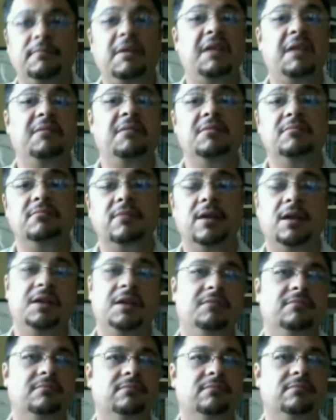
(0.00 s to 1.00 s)
maybe.
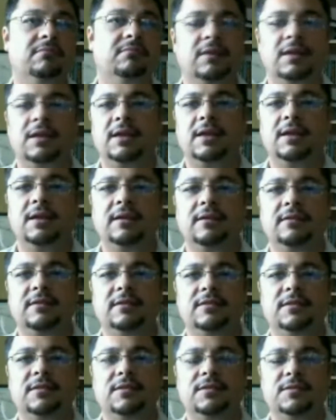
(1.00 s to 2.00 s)

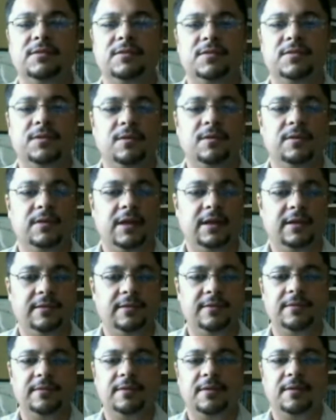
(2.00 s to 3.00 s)
Just to show that
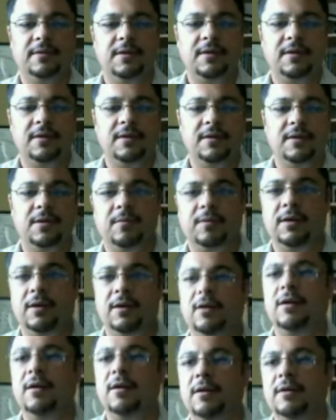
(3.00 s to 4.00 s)

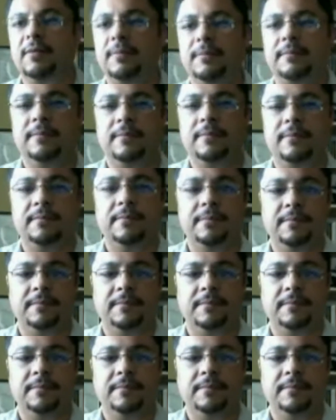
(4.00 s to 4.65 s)
we are.